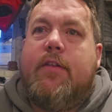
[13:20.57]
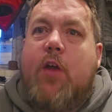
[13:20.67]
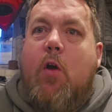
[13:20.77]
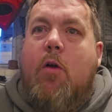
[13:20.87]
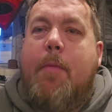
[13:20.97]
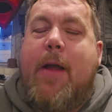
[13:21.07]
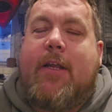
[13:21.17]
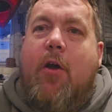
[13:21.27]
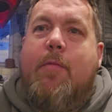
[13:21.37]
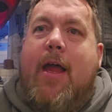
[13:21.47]
So
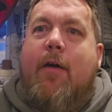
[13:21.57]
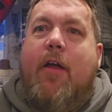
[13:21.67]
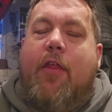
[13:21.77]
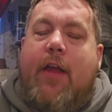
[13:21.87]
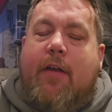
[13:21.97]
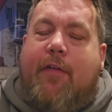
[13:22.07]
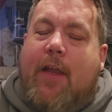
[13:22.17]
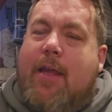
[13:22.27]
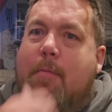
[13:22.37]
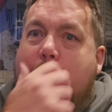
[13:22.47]
back home now.
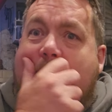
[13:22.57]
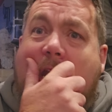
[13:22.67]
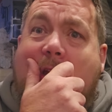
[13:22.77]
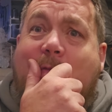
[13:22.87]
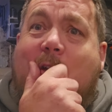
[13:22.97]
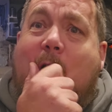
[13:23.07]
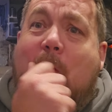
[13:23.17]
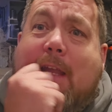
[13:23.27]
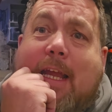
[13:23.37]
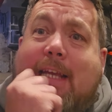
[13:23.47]
Thankfully, my brand new
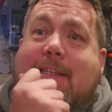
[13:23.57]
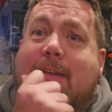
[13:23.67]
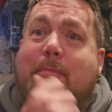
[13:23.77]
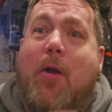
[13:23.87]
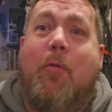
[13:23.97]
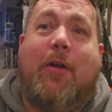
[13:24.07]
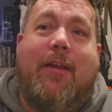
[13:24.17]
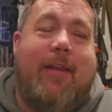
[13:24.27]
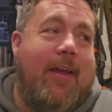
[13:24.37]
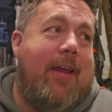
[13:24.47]
phone isn't
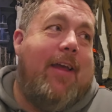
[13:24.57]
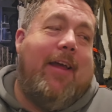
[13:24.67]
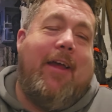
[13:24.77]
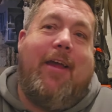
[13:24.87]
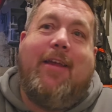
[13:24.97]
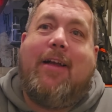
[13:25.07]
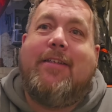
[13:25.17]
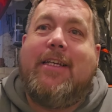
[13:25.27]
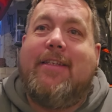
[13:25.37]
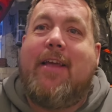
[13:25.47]
broken. Uh,
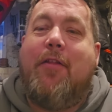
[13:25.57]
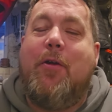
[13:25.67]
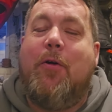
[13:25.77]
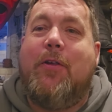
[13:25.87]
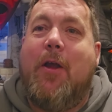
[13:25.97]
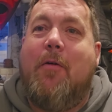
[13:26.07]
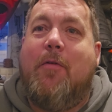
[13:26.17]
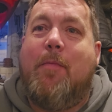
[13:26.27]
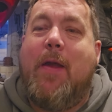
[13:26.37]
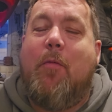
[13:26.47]
as you can tell, the audio,
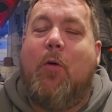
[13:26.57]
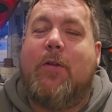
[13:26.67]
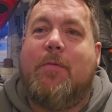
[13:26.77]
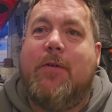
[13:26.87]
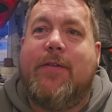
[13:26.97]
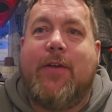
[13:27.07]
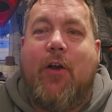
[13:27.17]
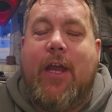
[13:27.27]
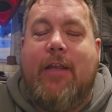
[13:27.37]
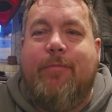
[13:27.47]
a bit of water must have
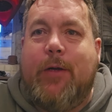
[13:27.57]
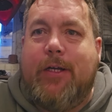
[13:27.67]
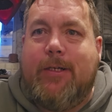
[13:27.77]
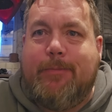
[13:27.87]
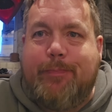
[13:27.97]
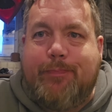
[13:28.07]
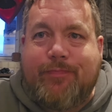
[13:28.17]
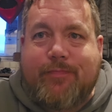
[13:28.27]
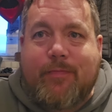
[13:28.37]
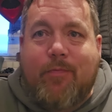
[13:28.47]
got in. Um,
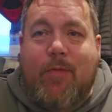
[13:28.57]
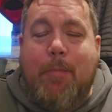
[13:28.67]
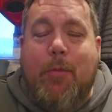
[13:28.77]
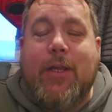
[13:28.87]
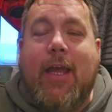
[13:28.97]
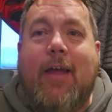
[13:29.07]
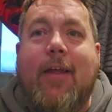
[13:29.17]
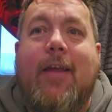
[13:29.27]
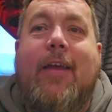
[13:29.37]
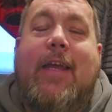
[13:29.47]
but yeah,
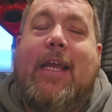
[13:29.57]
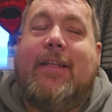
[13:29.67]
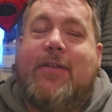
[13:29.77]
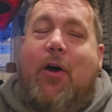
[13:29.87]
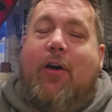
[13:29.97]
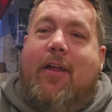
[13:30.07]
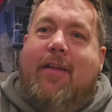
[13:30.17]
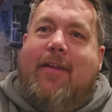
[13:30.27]
it's not.